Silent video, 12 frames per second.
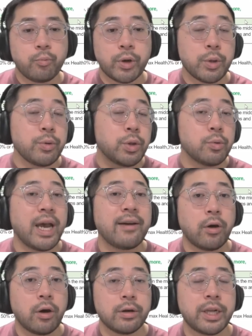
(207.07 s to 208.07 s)
when you do
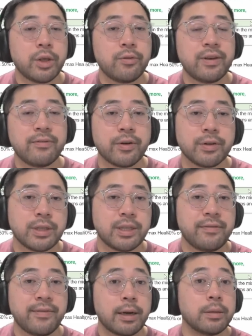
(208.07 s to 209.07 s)
have Holiday Yufine
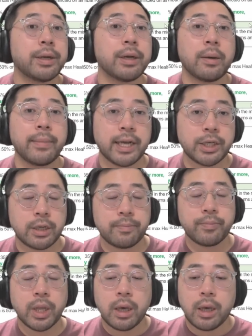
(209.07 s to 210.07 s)
versus the Fire Litica matchup.
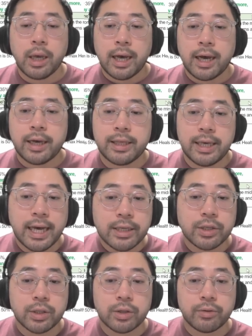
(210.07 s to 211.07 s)
The
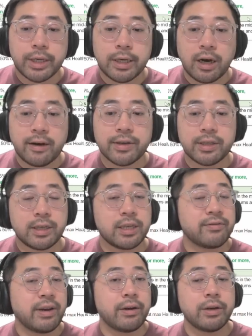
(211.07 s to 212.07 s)
S3
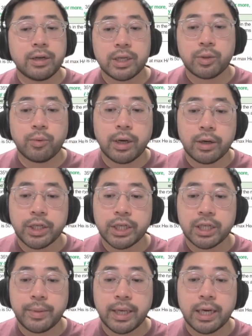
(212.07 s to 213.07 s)
obviously is very good as well.
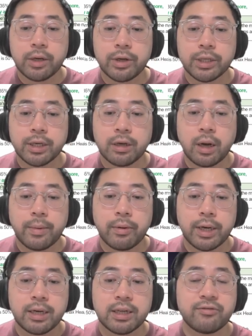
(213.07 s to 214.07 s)
She's going to be increasing
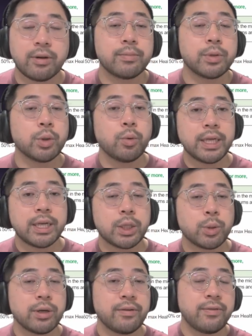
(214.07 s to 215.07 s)
combat readiness from 20 to
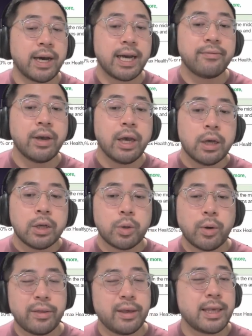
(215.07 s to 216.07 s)
25.
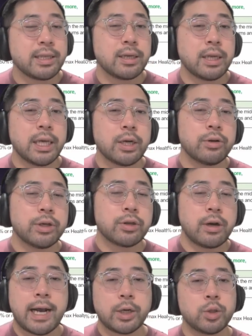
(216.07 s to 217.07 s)
Do I think that's going to increase
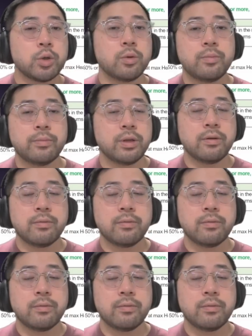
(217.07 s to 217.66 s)
her actual,